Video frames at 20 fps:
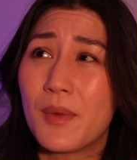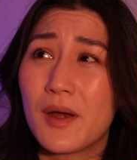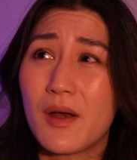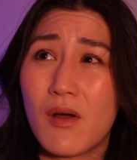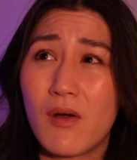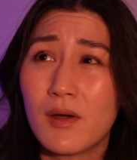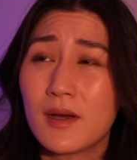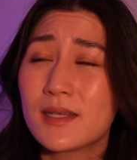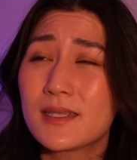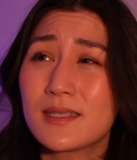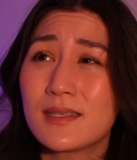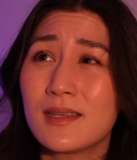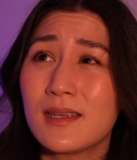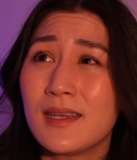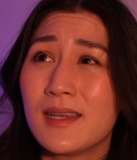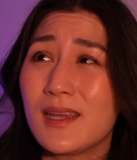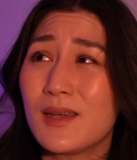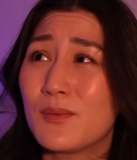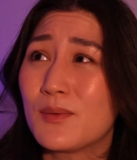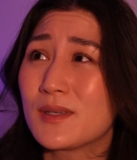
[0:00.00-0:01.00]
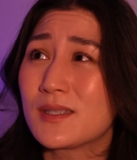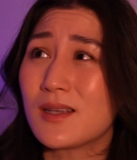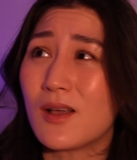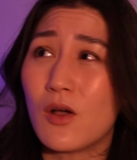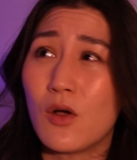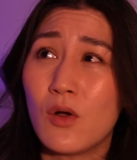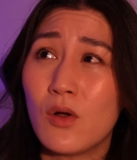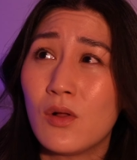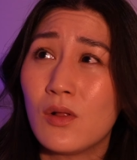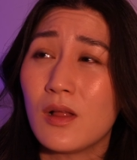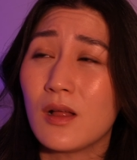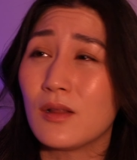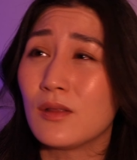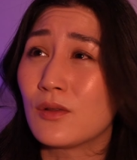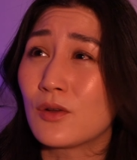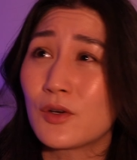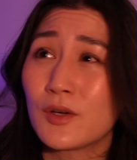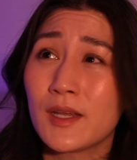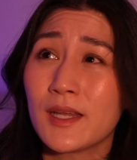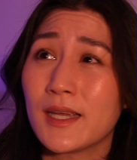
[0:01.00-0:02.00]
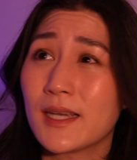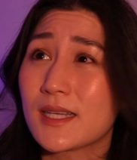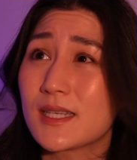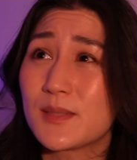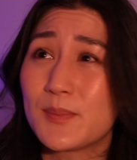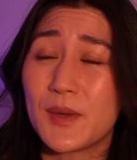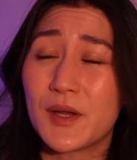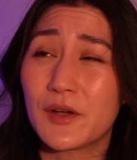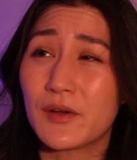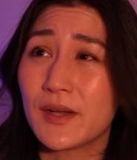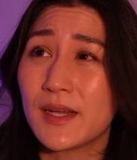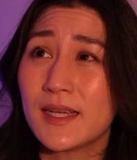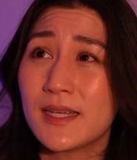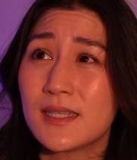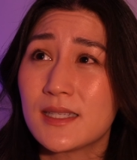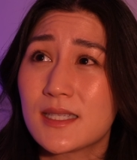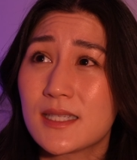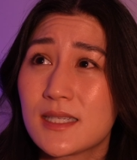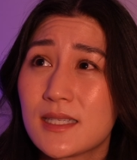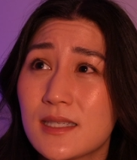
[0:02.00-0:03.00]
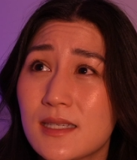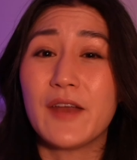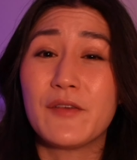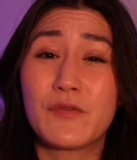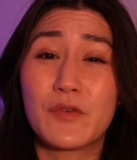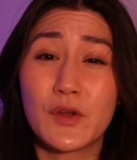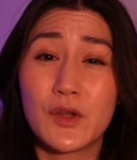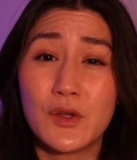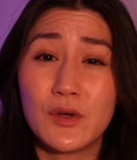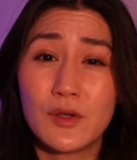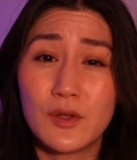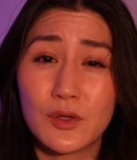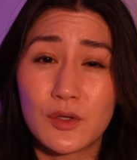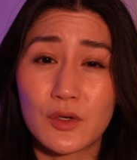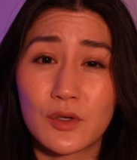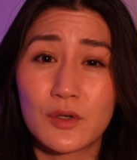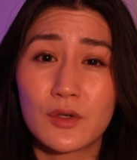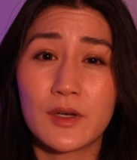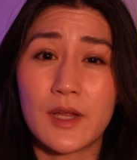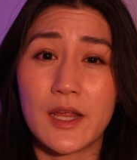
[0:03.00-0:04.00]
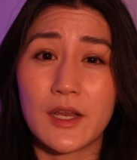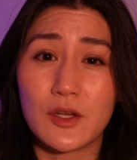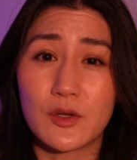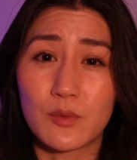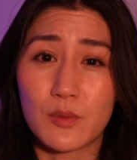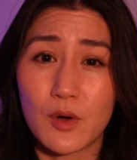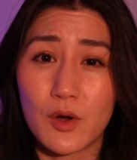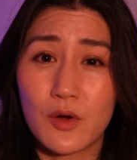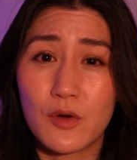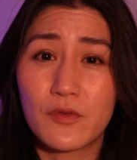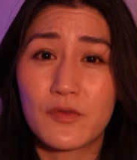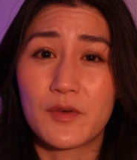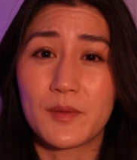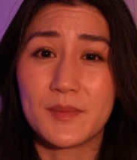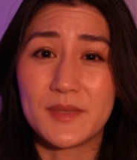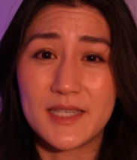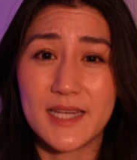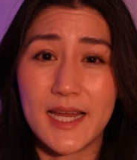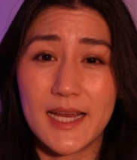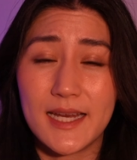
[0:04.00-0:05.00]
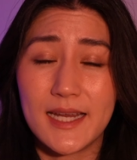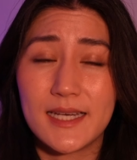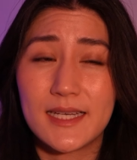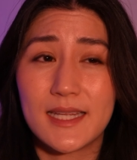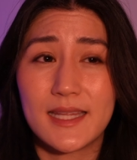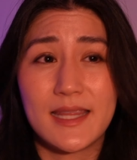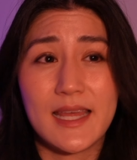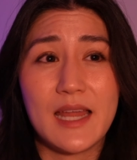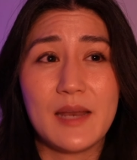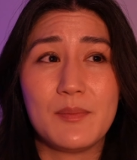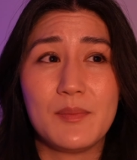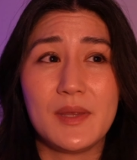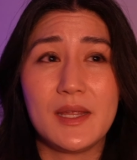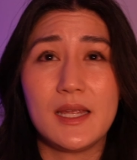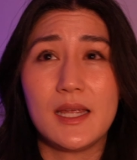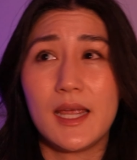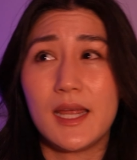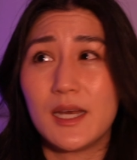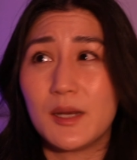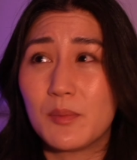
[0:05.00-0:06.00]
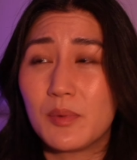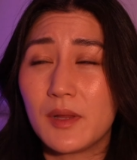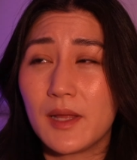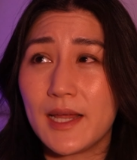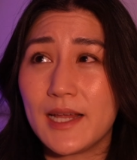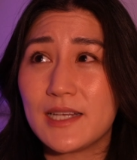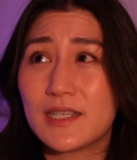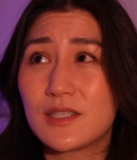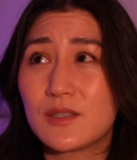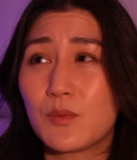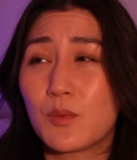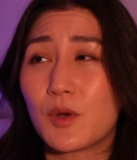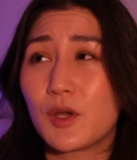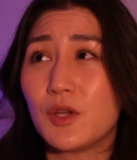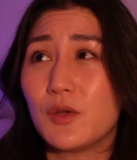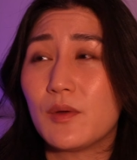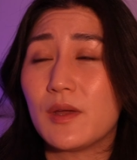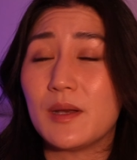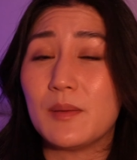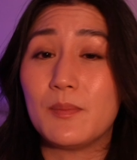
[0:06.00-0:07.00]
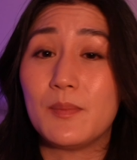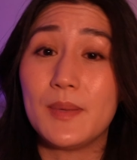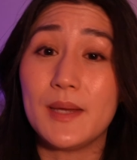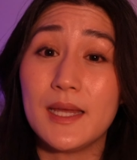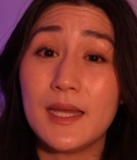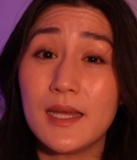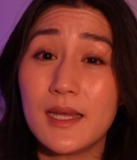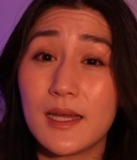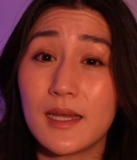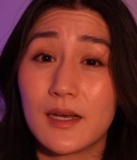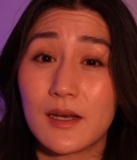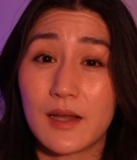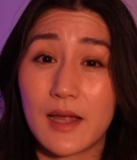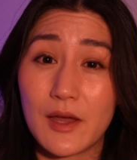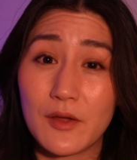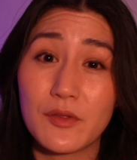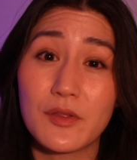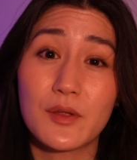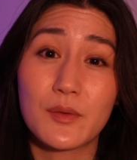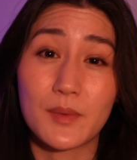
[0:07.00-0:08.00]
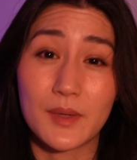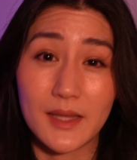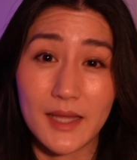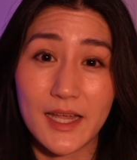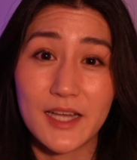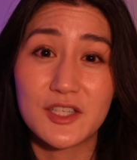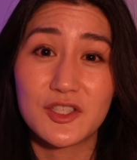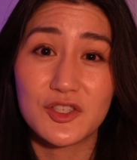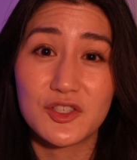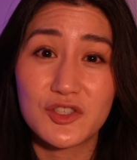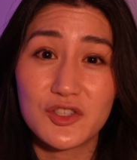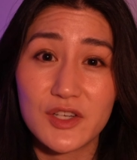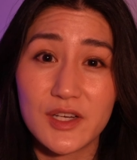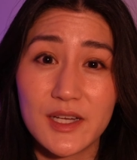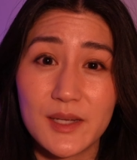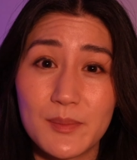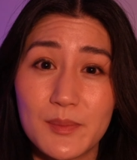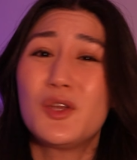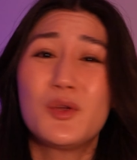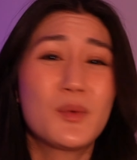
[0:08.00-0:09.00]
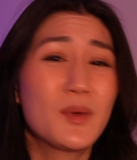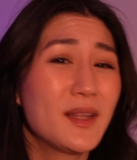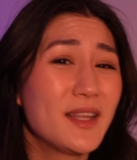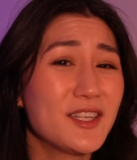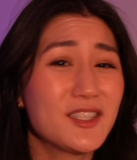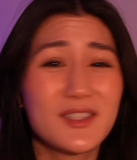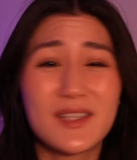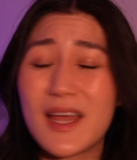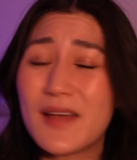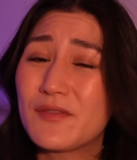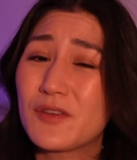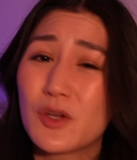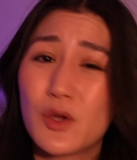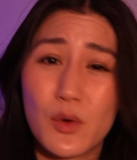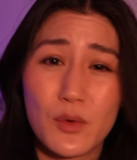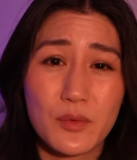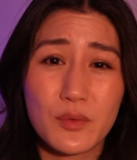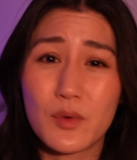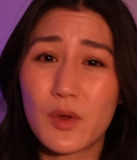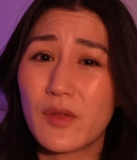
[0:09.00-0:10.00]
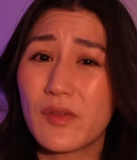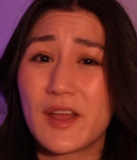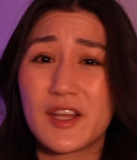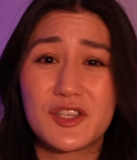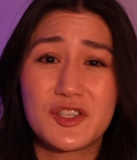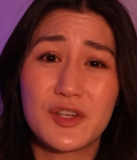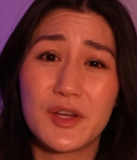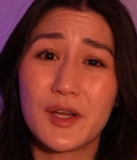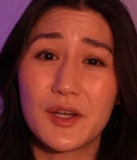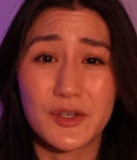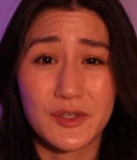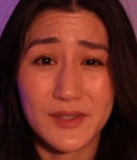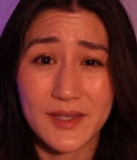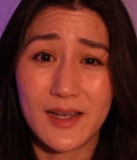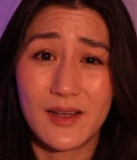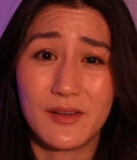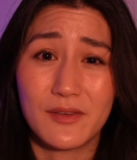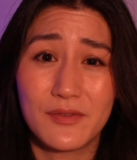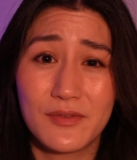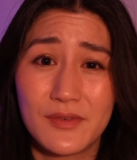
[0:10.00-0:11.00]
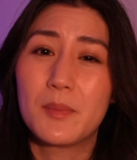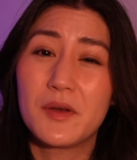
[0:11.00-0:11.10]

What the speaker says: But honestly, it was all a learning experience. And for you to learn and grow from dating to then be in a place where you can be in a healthy relationship, you really just have to go through all that shit yourself.